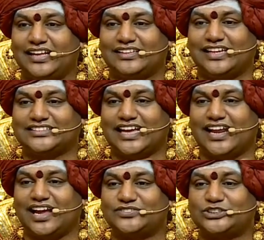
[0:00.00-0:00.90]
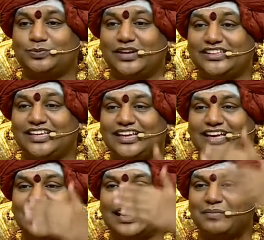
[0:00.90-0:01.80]
that's the era of Smriti,
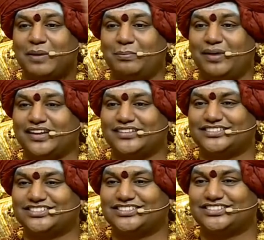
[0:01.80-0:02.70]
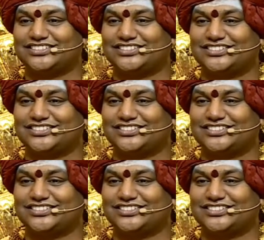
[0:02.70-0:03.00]
remembrance.